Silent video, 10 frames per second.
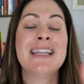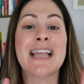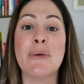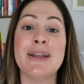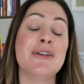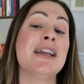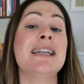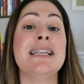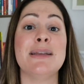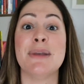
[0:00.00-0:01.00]
That way you get
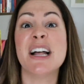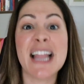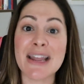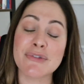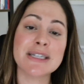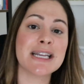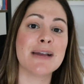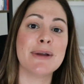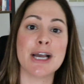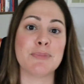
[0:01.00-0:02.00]
an email every
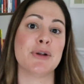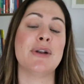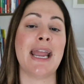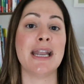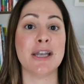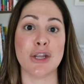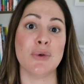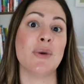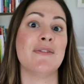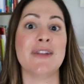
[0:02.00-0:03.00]
time I upload a
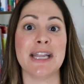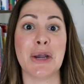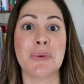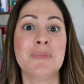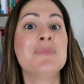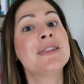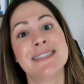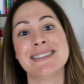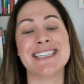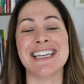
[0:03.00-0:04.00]
new video.
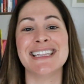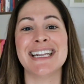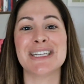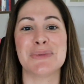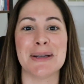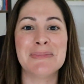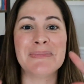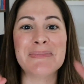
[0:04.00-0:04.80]
See you in the next one.